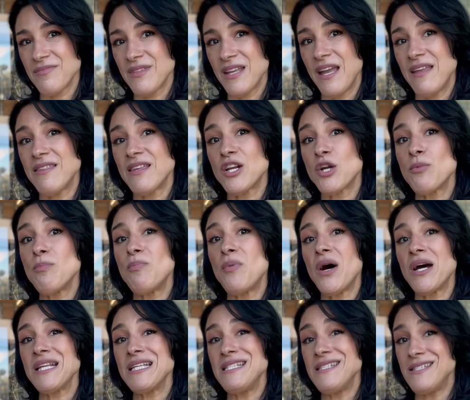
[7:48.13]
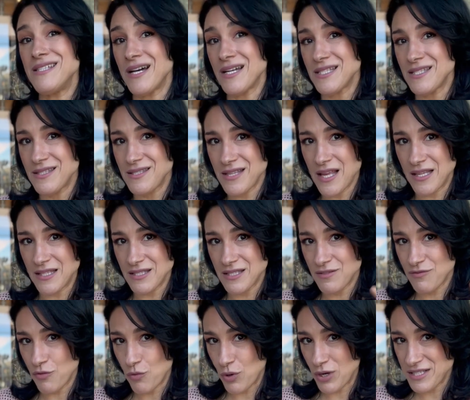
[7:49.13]
and that our body does sense.
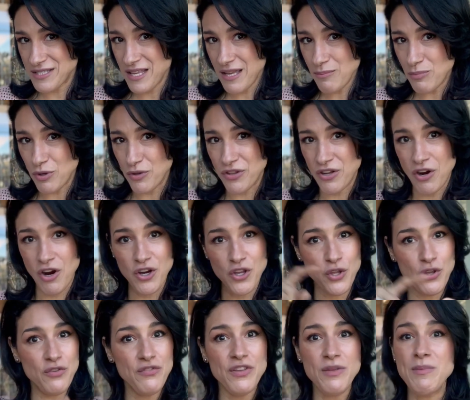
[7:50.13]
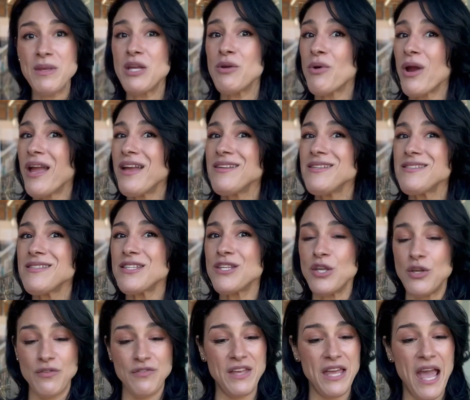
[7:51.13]
For example, there are UVB rays,
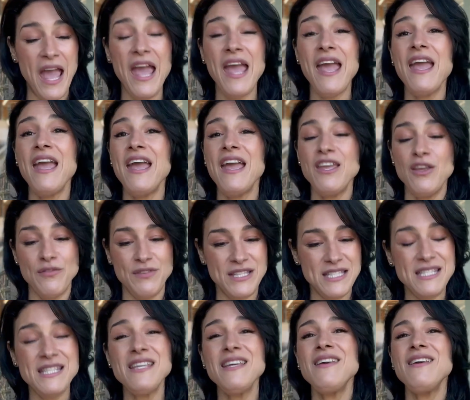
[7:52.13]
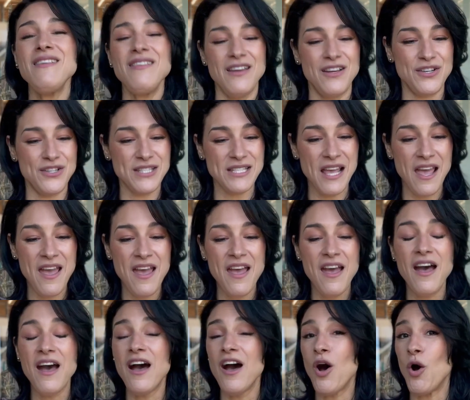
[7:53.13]
UVA, UVC, there's
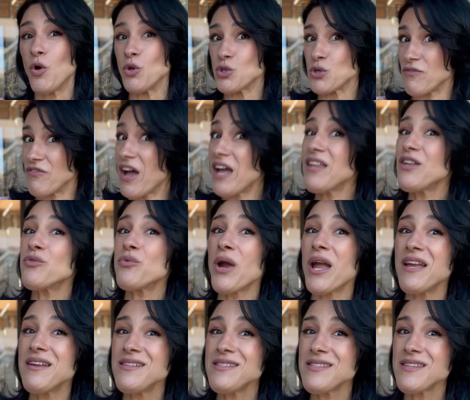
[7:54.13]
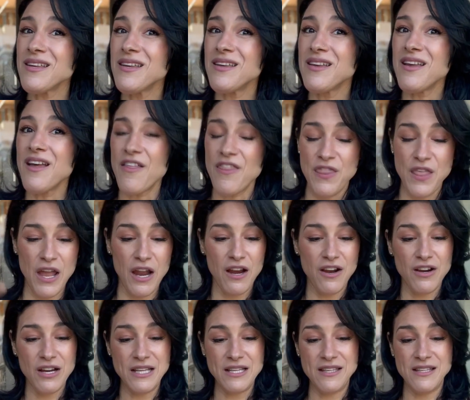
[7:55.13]
ultraviolet rays,
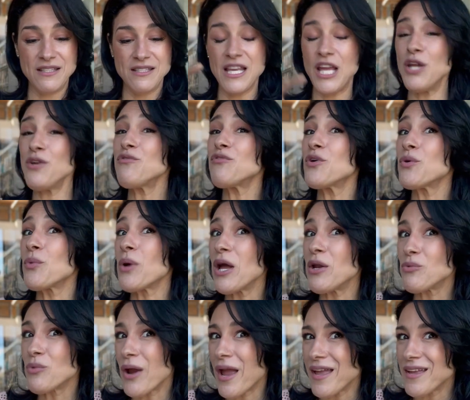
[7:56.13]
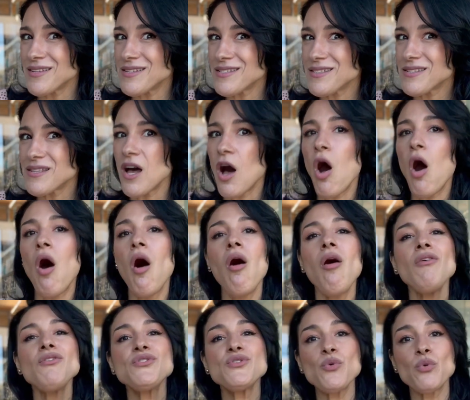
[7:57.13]
there is infrared rays.
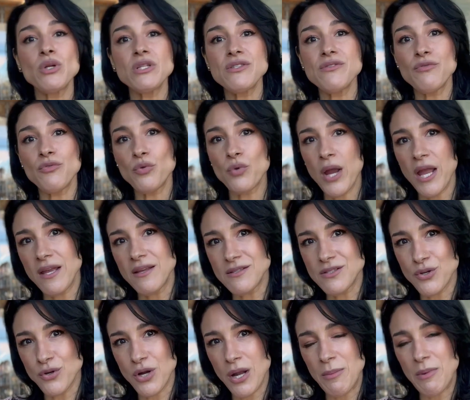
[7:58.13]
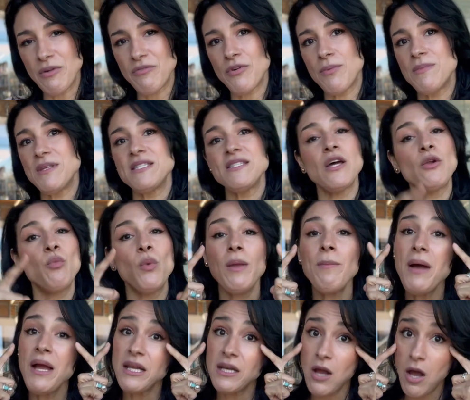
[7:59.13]
All sorts of rays are coming from the sun. We
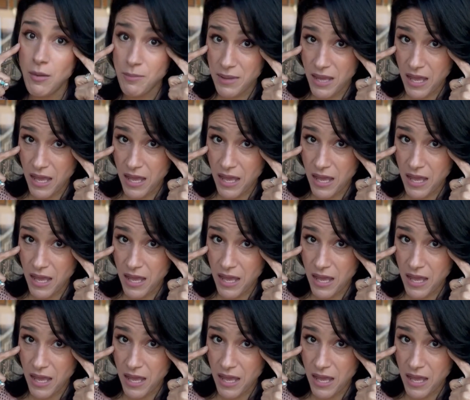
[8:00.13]
might not be